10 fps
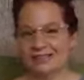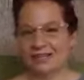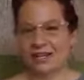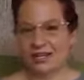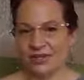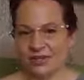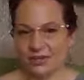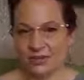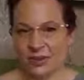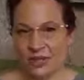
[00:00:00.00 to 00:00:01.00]
sorry, this
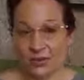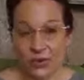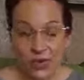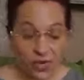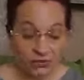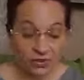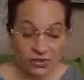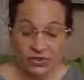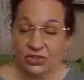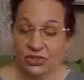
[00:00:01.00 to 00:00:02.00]
is where I'm going.
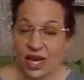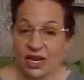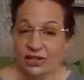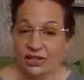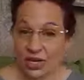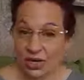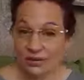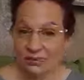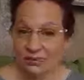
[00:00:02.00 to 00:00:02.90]
Prince I, Charles.